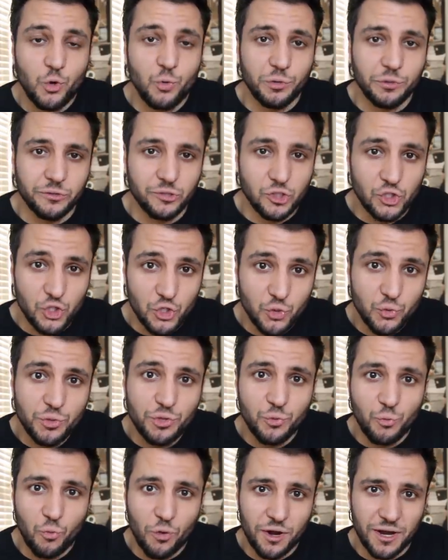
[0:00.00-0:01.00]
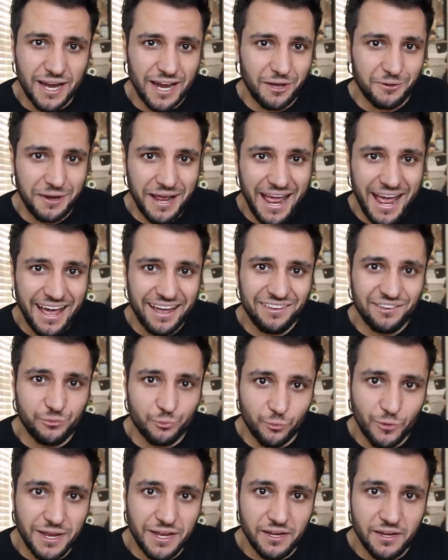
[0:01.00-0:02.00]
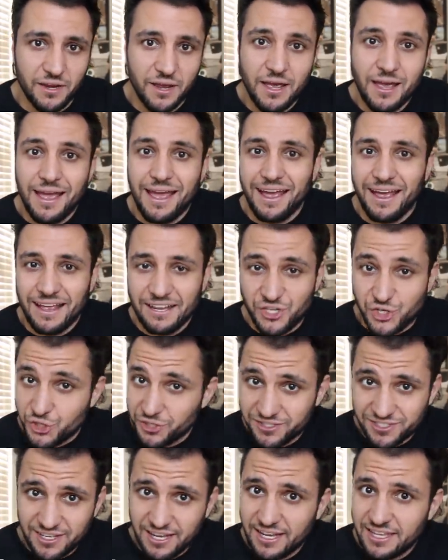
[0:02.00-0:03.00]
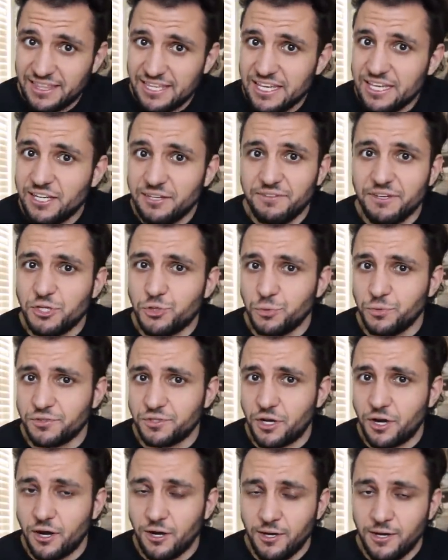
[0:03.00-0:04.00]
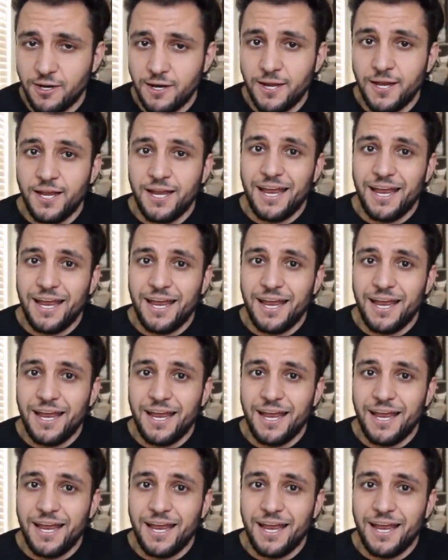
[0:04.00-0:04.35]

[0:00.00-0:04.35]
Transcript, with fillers: who will do the workout as written, just like the individuals are,